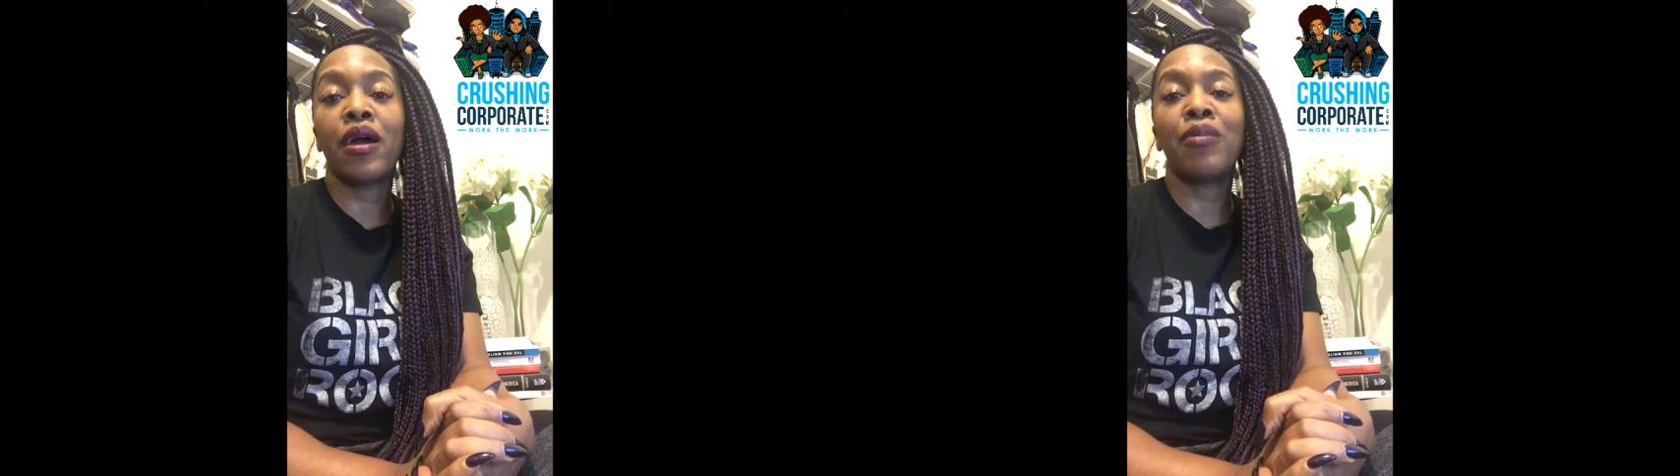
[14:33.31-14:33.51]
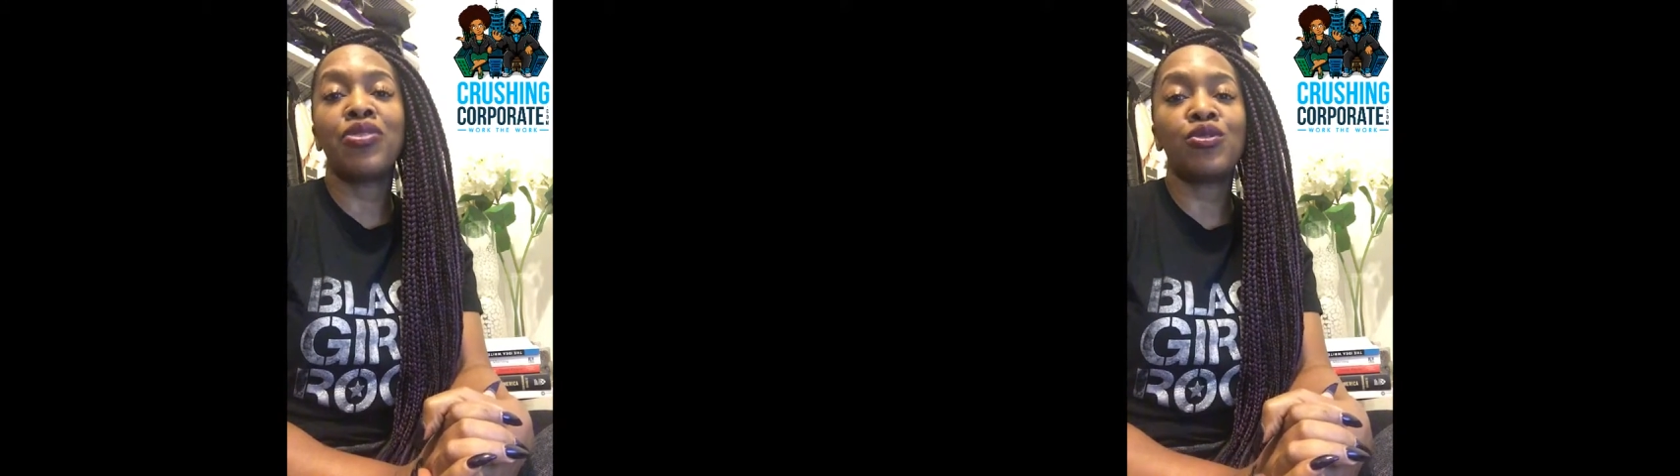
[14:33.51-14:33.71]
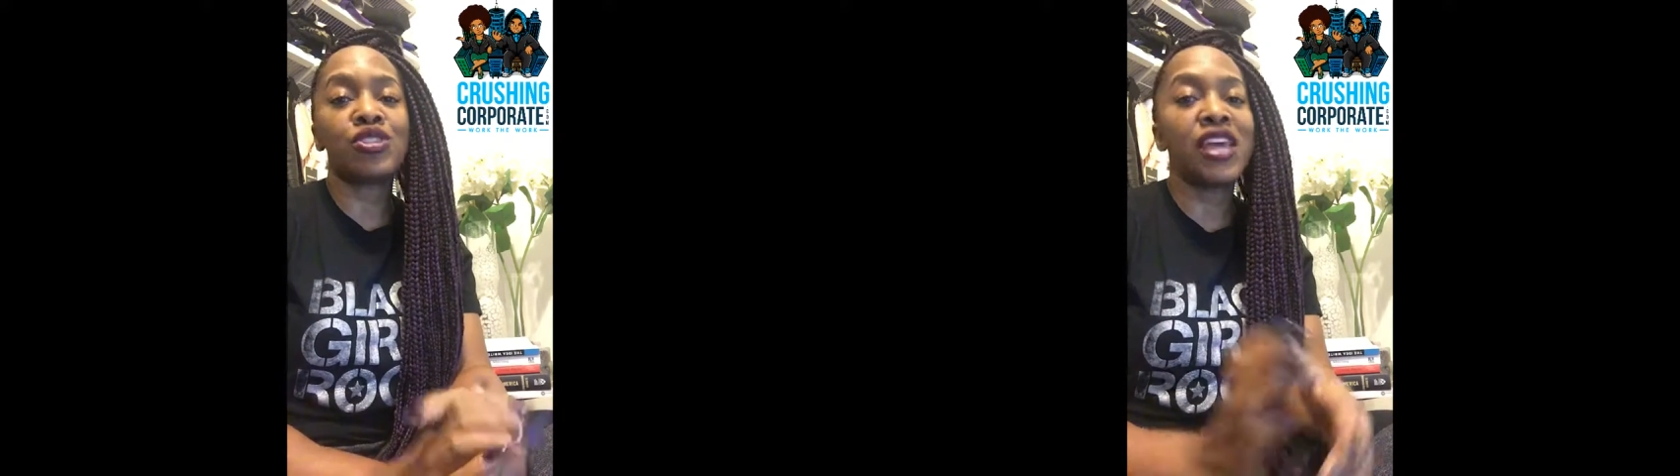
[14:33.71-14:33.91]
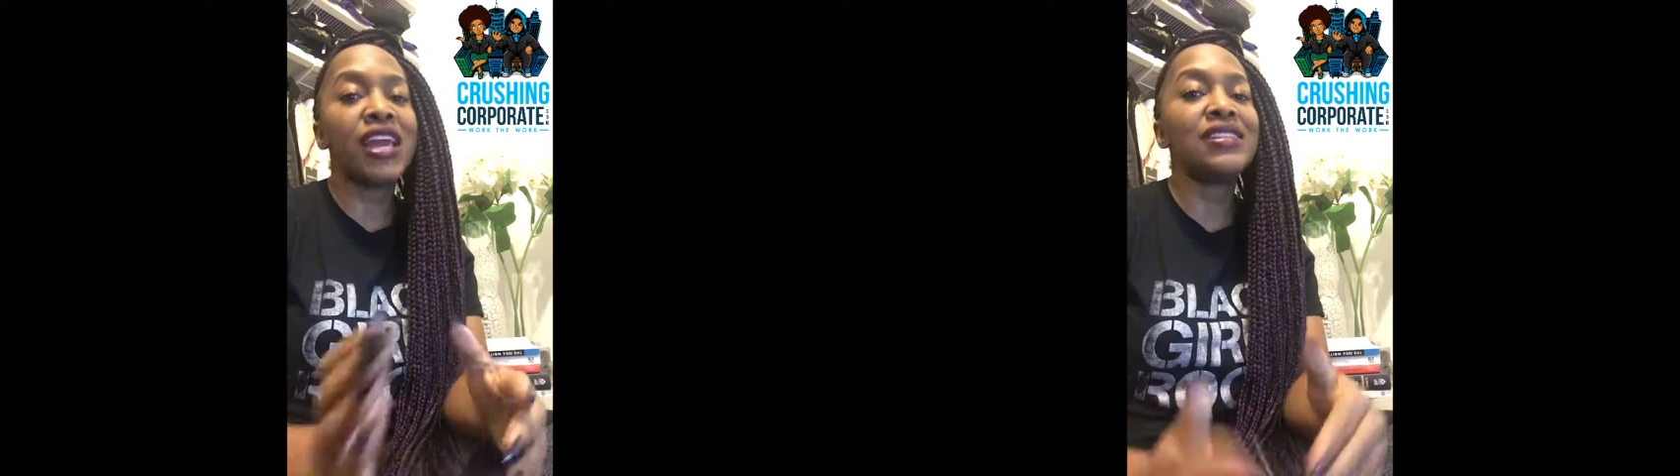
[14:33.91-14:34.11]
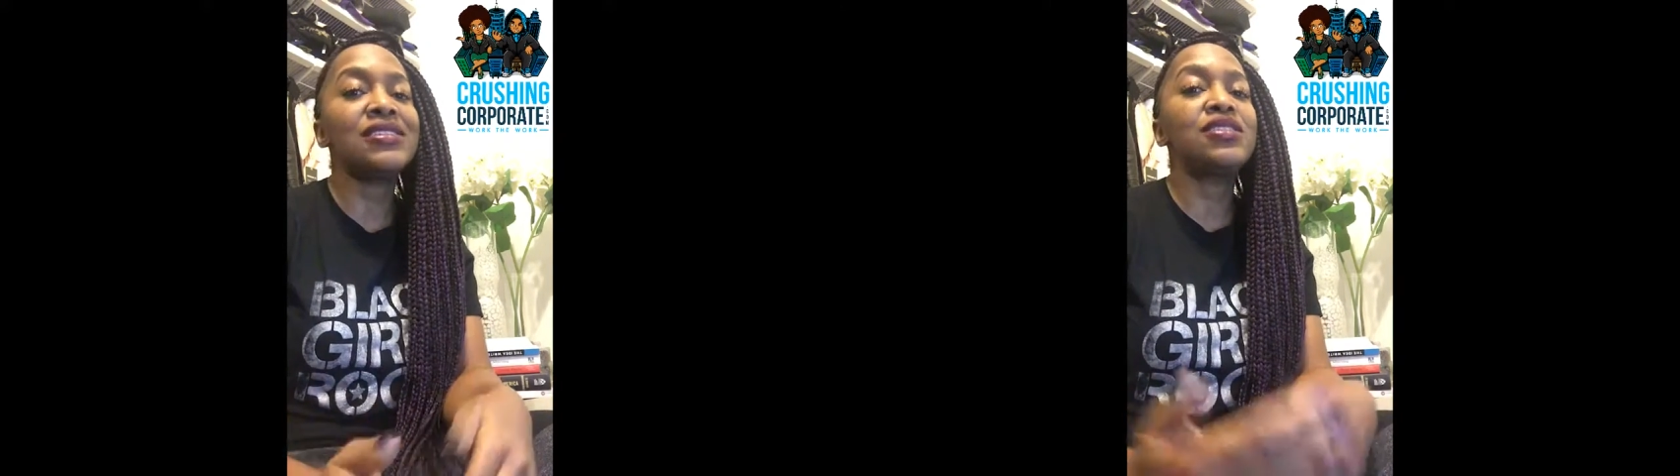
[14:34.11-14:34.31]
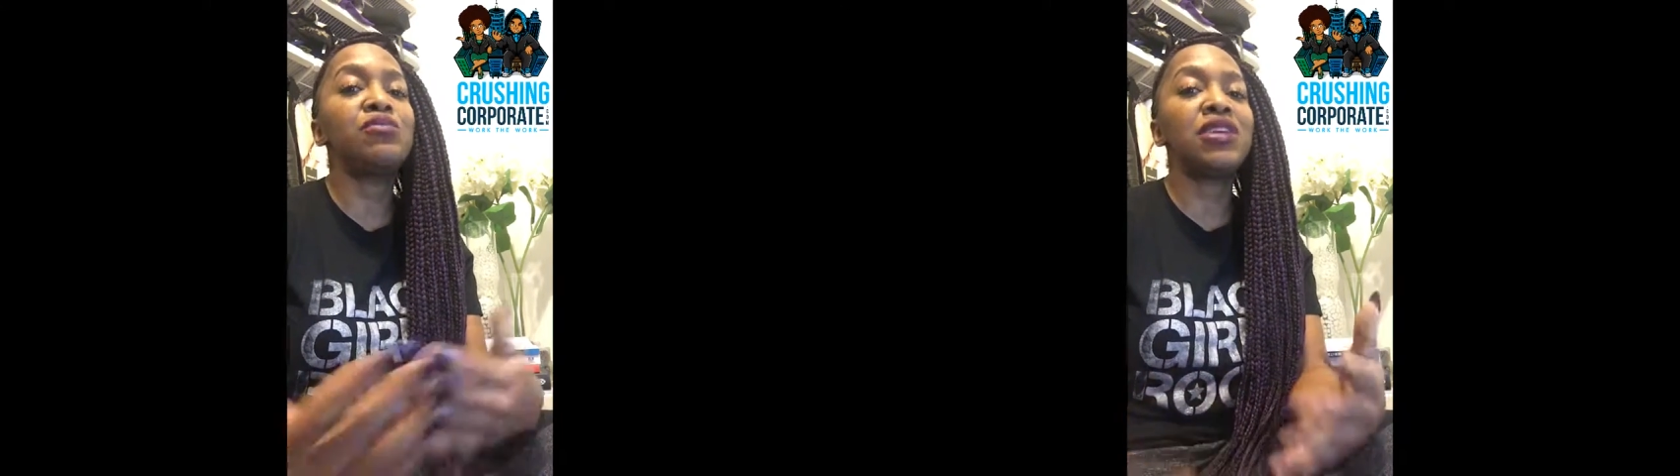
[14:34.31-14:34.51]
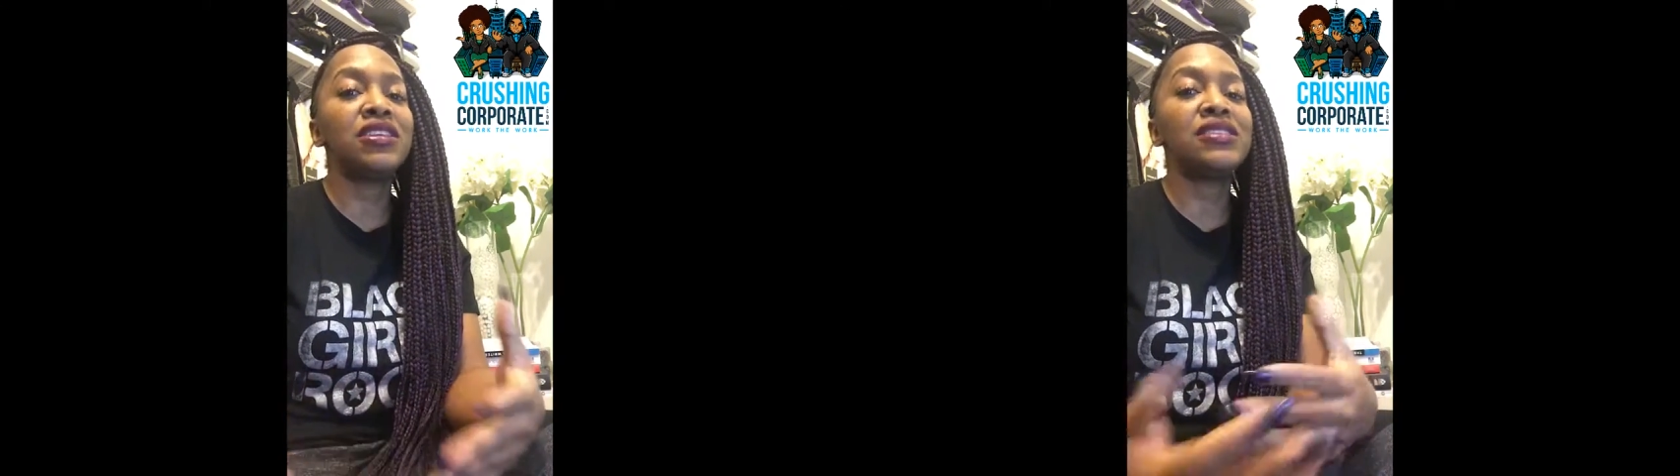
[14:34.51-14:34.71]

but there tends to be the